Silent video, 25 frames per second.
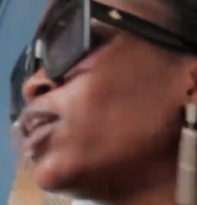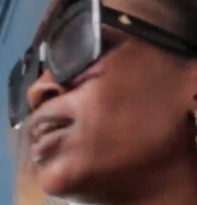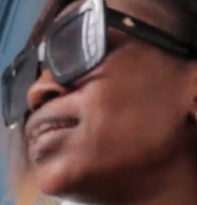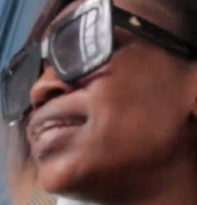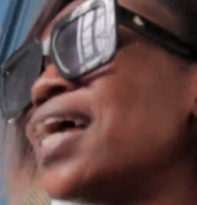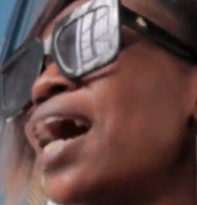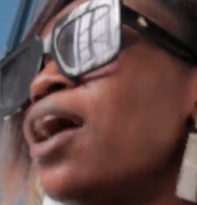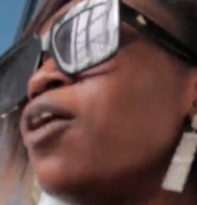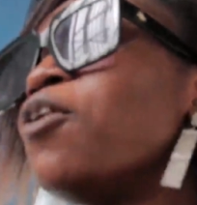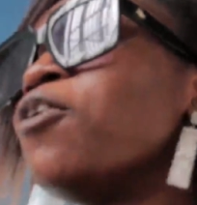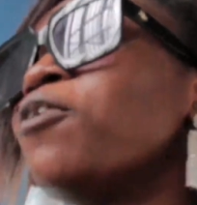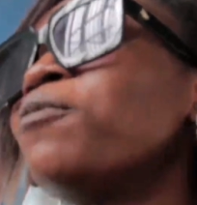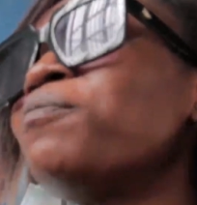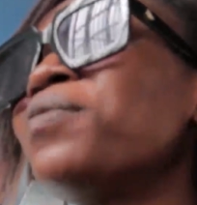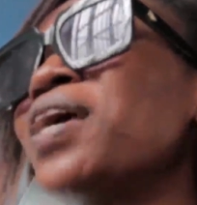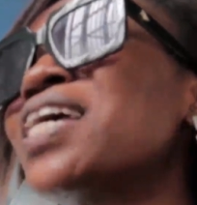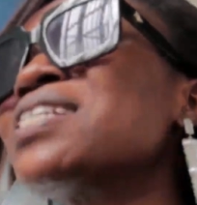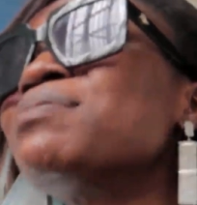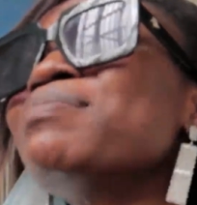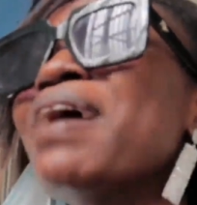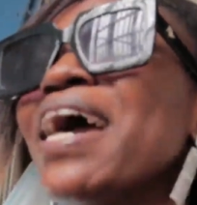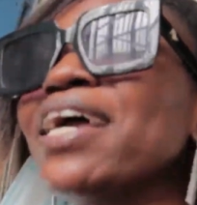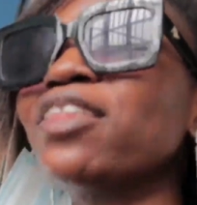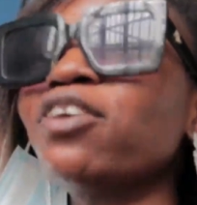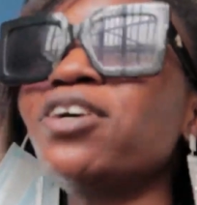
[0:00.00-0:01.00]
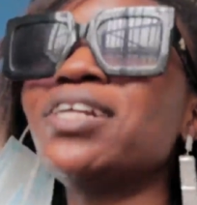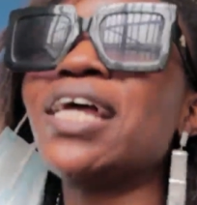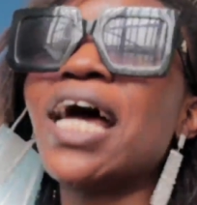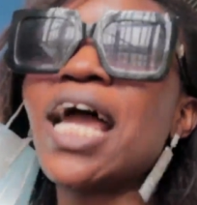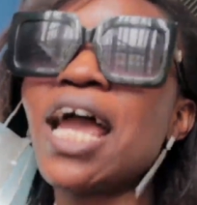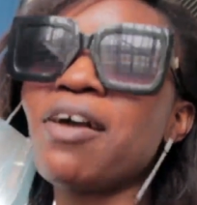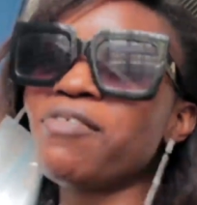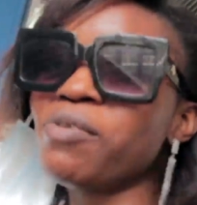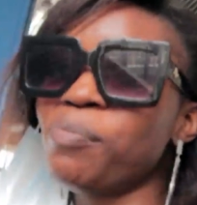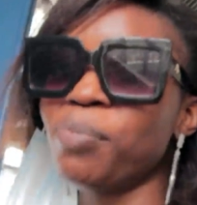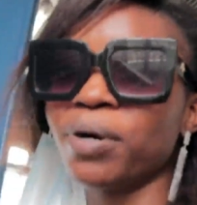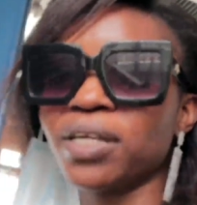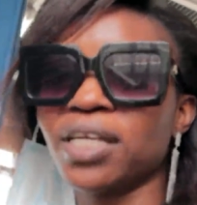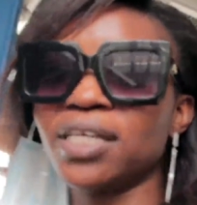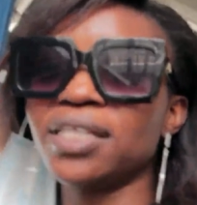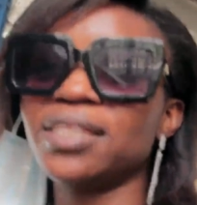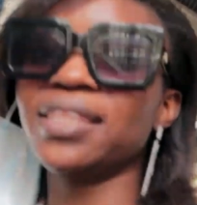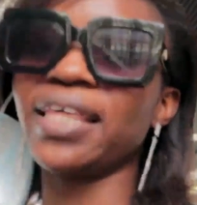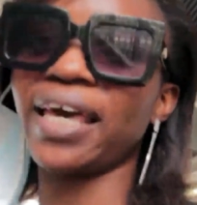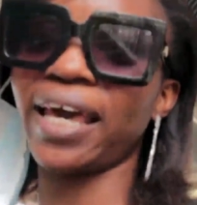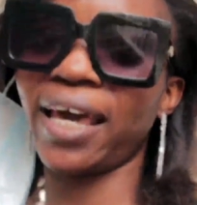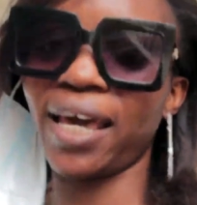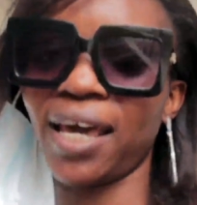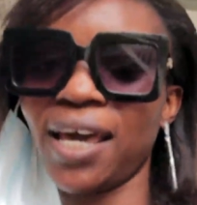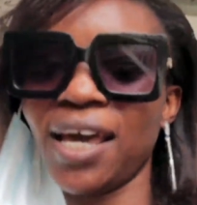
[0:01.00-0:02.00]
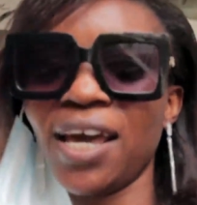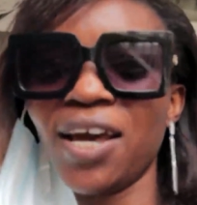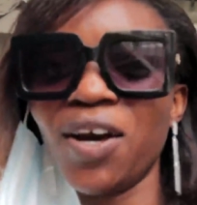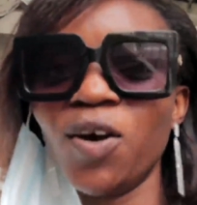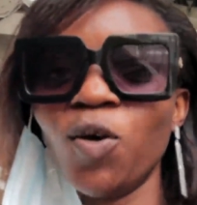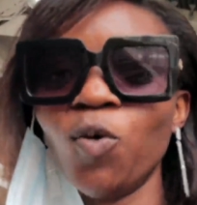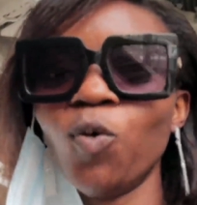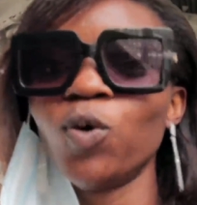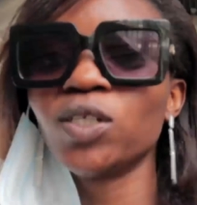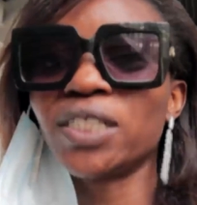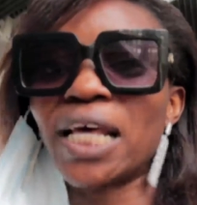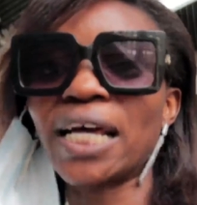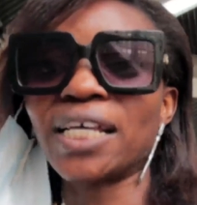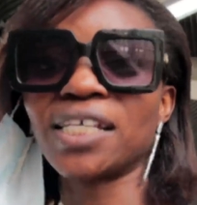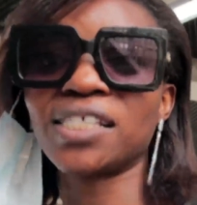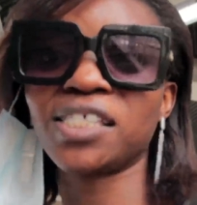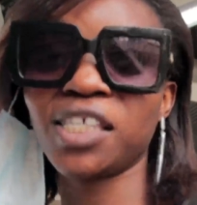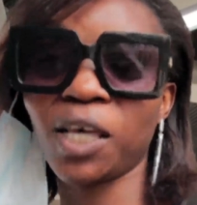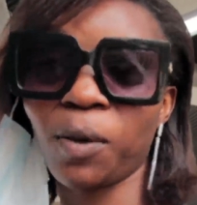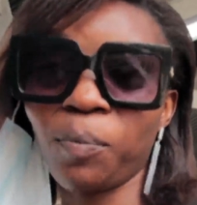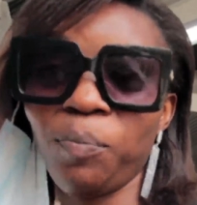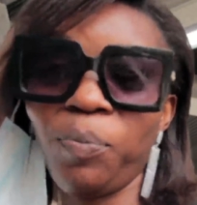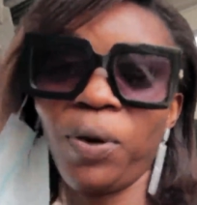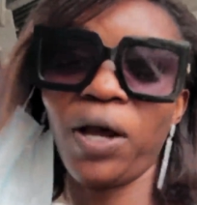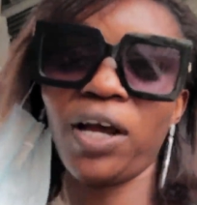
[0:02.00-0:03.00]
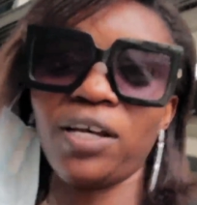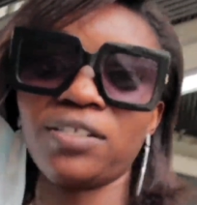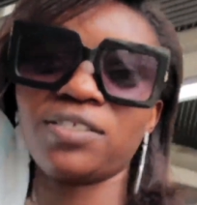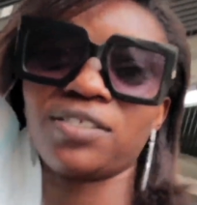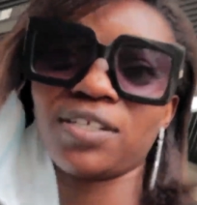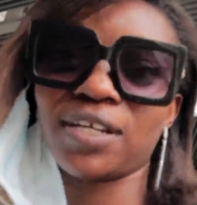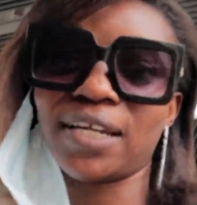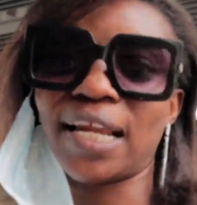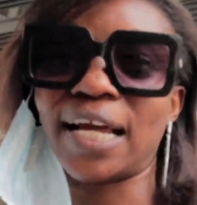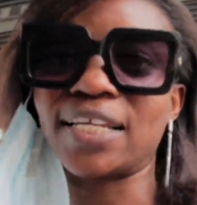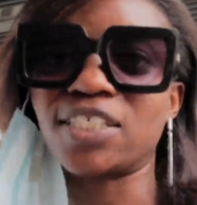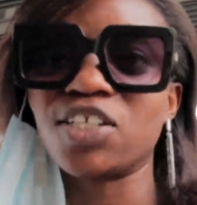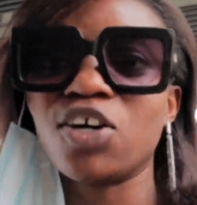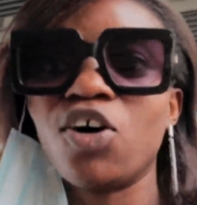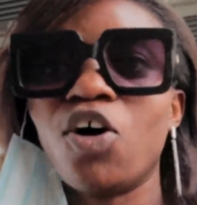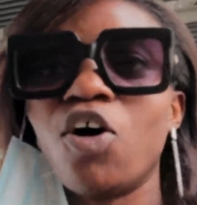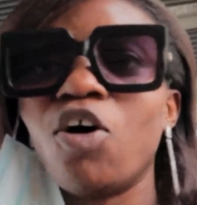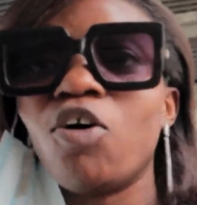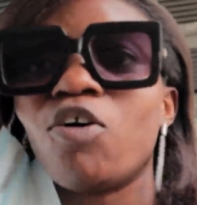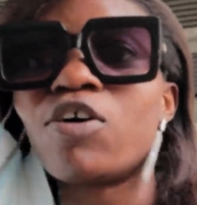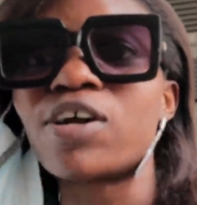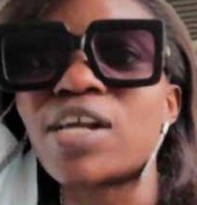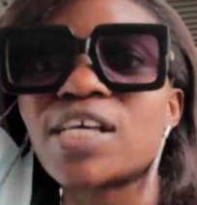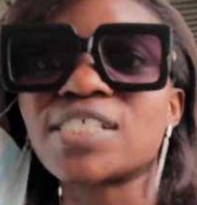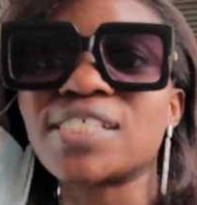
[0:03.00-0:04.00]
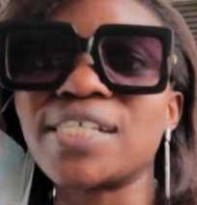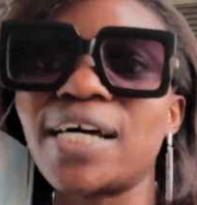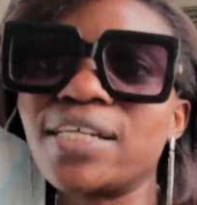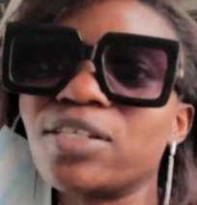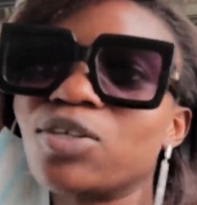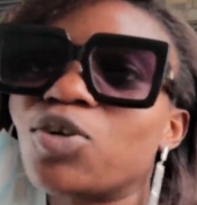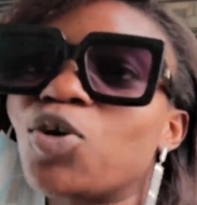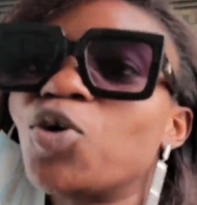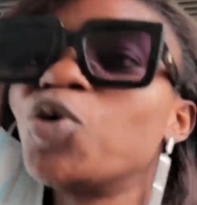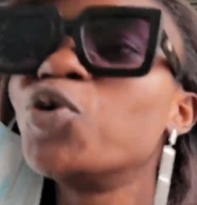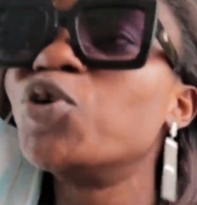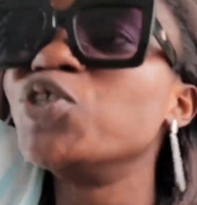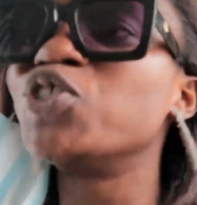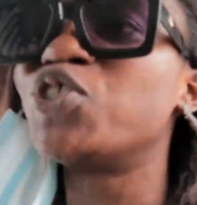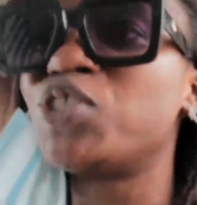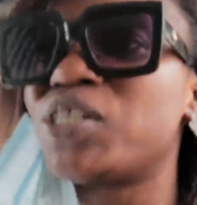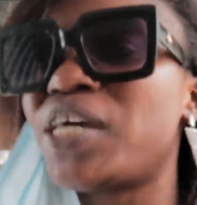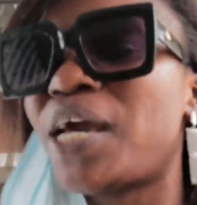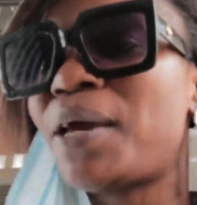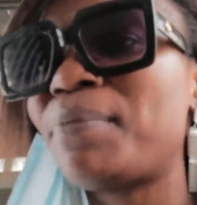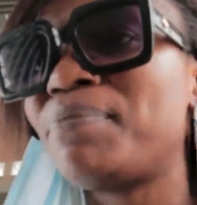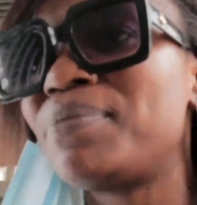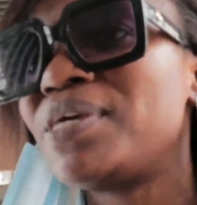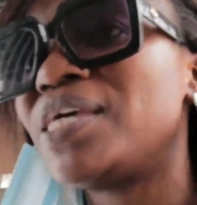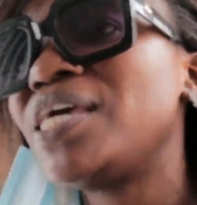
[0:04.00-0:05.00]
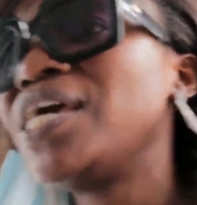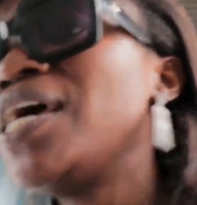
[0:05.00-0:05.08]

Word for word: in that whole mix, I thought that everybody there was like the same person, like they all understand the code, you get me?